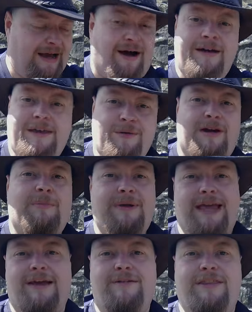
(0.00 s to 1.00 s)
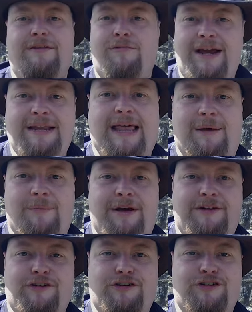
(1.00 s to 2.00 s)
are you going to be out in the rain that
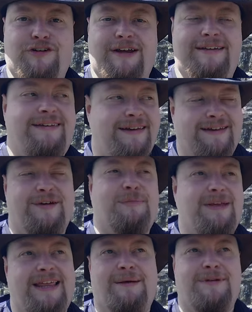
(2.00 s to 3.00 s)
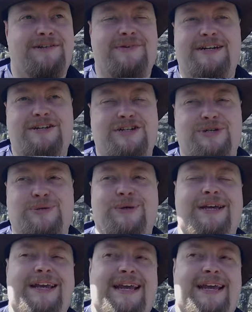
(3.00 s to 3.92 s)
much? Is it going to be that much of an issue?